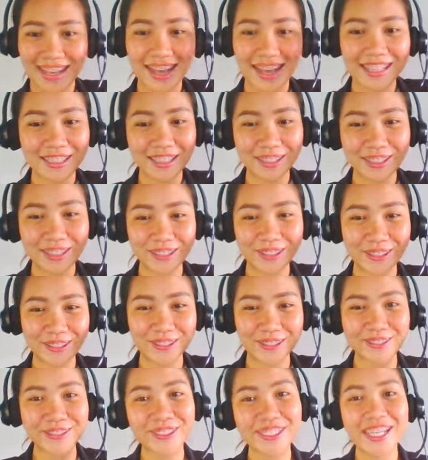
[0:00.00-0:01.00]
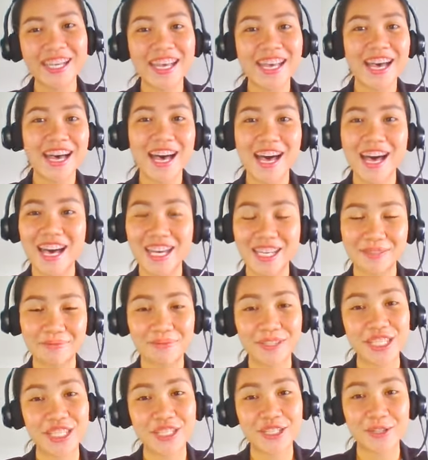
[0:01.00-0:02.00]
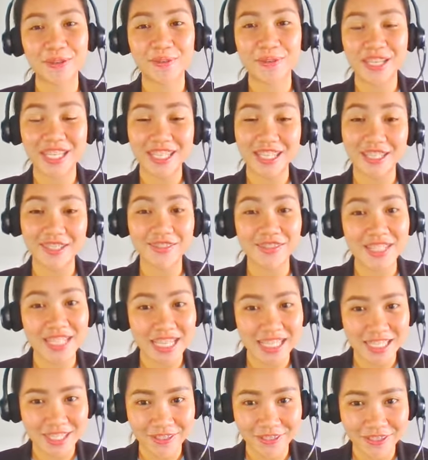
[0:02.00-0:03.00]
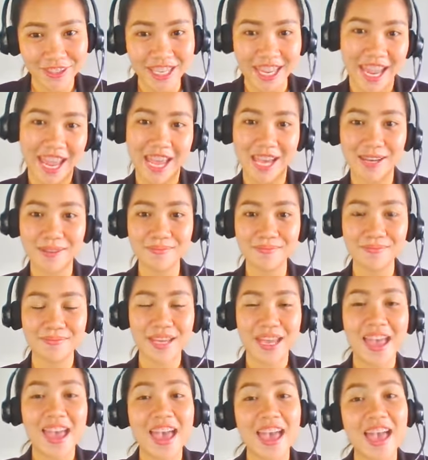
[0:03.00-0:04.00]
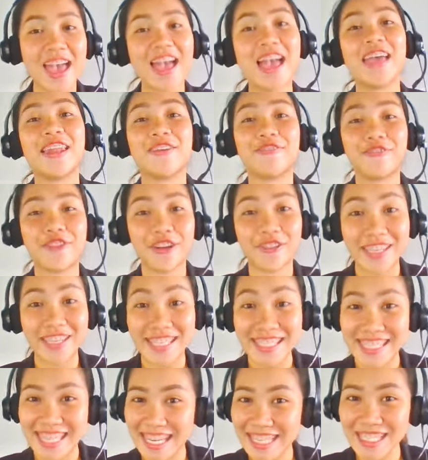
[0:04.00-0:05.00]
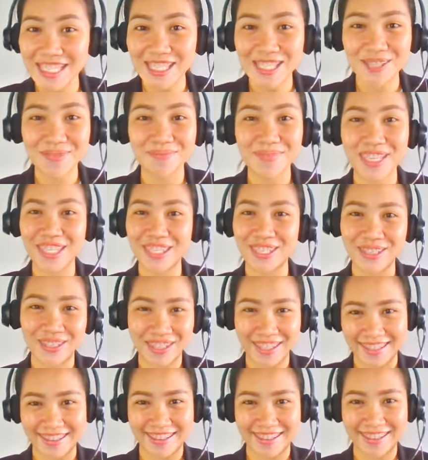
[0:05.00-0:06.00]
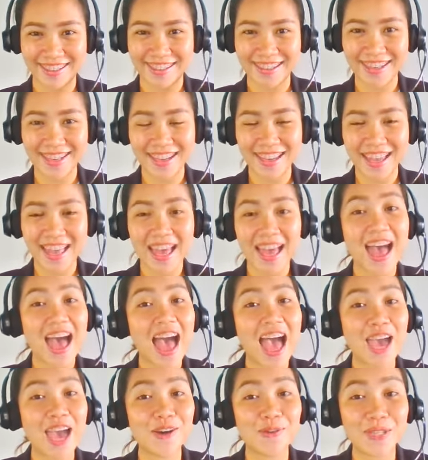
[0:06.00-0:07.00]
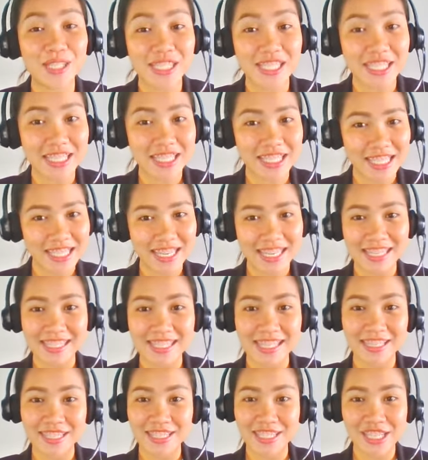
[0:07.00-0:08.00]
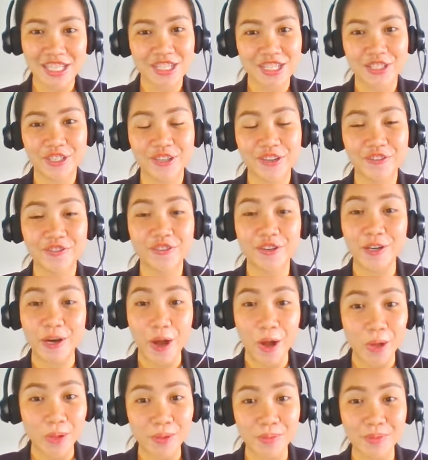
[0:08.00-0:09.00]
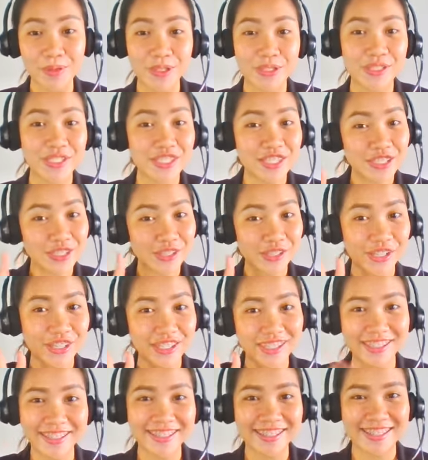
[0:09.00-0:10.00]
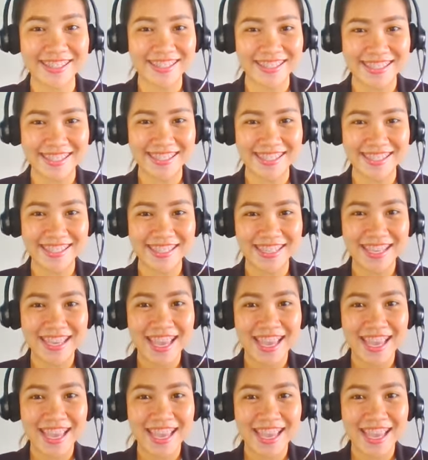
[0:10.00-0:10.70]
Hello, I'm Teacher Wen of Native Camp, and I'm very excited to meet you here. I was an ESL teacher for almost two years.